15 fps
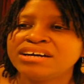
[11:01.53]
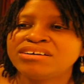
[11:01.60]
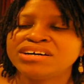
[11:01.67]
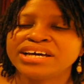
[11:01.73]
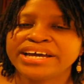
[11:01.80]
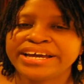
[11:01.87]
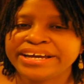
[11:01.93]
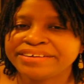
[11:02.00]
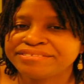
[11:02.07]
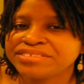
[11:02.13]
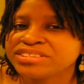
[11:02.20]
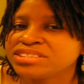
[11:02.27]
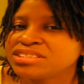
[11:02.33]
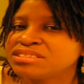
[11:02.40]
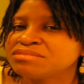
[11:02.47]
on
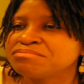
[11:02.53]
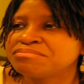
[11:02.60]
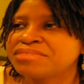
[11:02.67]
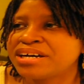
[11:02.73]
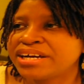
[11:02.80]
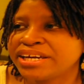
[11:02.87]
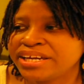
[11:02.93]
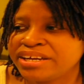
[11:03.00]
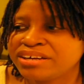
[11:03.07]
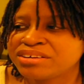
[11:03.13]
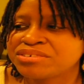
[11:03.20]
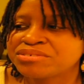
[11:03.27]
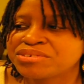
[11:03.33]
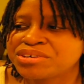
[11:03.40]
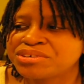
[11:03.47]
average, my hair
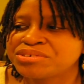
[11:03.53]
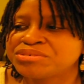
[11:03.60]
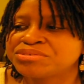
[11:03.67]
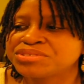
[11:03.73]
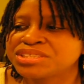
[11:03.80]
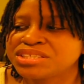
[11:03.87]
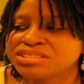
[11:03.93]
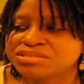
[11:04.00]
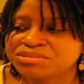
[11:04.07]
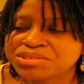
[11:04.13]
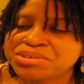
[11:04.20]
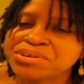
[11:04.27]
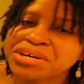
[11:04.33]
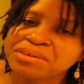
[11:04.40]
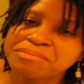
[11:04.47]
grows, it's
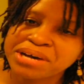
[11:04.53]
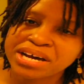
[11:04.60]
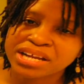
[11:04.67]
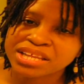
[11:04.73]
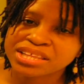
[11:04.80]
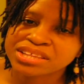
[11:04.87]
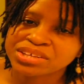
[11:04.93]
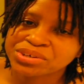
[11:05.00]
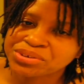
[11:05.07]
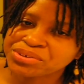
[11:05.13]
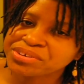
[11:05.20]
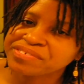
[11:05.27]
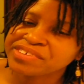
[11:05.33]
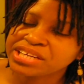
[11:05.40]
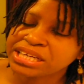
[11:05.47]
growing about
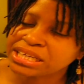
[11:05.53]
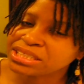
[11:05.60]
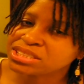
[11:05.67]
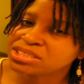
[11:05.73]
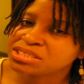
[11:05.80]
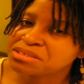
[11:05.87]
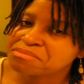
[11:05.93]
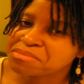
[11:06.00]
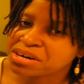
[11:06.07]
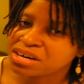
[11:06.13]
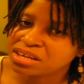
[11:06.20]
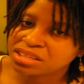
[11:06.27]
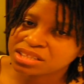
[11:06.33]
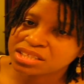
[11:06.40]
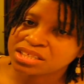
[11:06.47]
1/3 of an inch a
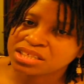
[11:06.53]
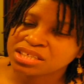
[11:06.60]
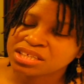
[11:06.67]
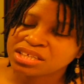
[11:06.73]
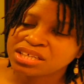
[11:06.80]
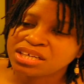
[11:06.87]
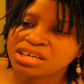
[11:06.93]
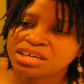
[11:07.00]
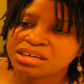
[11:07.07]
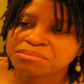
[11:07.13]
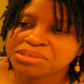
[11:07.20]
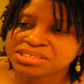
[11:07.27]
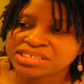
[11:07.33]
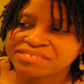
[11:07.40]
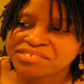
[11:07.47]
month.
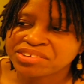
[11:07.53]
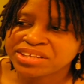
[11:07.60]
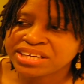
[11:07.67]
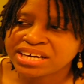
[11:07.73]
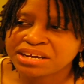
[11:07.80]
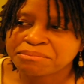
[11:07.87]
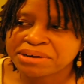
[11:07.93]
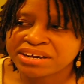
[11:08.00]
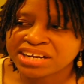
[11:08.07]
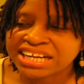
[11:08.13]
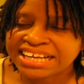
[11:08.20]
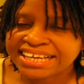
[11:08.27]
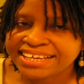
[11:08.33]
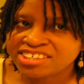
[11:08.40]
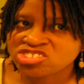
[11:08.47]
Because I've only got about 1
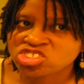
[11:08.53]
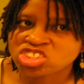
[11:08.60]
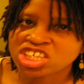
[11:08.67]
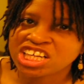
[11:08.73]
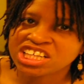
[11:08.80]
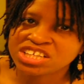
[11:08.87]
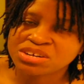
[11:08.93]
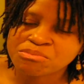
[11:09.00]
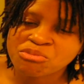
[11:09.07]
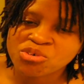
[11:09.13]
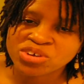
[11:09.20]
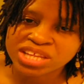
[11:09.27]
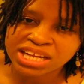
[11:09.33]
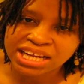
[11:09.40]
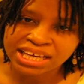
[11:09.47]
inch, a little
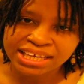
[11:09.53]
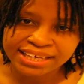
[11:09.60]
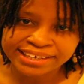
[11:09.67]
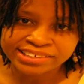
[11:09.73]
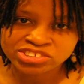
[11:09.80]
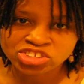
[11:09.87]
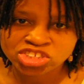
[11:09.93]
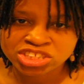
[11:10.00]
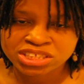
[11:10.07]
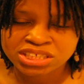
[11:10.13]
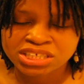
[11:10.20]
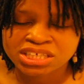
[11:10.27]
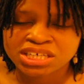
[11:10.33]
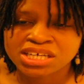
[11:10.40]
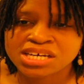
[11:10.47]
more than 1 inch
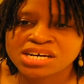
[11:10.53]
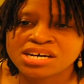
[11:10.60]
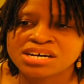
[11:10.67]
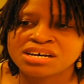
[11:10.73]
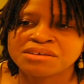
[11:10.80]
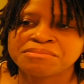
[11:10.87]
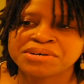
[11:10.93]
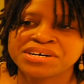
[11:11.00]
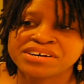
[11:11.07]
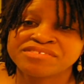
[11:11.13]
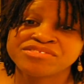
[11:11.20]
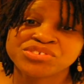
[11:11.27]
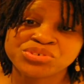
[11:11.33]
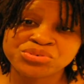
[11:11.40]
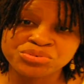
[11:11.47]
of
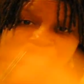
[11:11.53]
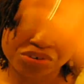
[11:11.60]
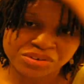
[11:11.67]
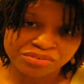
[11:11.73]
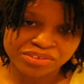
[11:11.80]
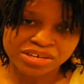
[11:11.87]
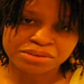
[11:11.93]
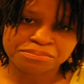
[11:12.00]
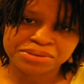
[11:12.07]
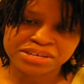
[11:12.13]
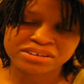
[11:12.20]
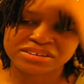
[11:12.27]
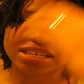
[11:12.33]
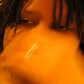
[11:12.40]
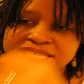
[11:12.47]
new growth up
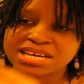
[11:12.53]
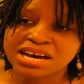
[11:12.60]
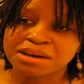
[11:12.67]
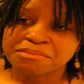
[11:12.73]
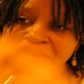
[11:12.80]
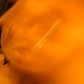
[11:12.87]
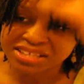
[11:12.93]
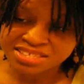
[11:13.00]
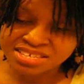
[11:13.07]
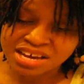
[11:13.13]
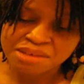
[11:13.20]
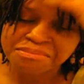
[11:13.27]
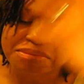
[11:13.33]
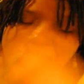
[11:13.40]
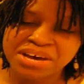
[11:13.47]
here in the top. And the
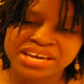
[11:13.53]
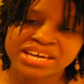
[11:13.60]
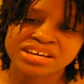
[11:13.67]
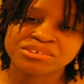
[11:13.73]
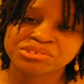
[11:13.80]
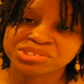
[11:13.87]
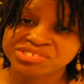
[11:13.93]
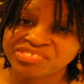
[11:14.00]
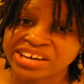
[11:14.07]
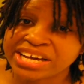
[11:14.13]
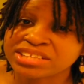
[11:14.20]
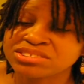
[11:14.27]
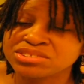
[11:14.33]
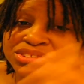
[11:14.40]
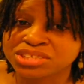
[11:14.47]
top of my hair grows
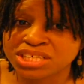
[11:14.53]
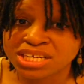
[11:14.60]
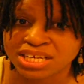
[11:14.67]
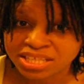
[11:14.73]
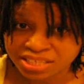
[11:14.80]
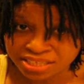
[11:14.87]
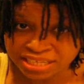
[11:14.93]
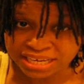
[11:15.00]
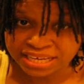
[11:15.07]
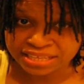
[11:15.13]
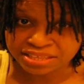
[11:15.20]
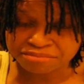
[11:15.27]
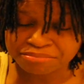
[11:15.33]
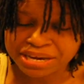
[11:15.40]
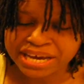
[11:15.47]
faster than
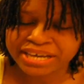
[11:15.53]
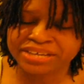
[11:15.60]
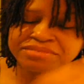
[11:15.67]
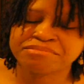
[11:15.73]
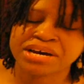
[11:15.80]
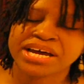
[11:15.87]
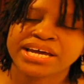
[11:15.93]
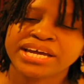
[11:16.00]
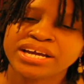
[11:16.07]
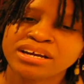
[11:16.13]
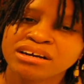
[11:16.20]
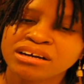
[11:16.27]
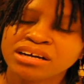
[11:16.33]
the back of my hair.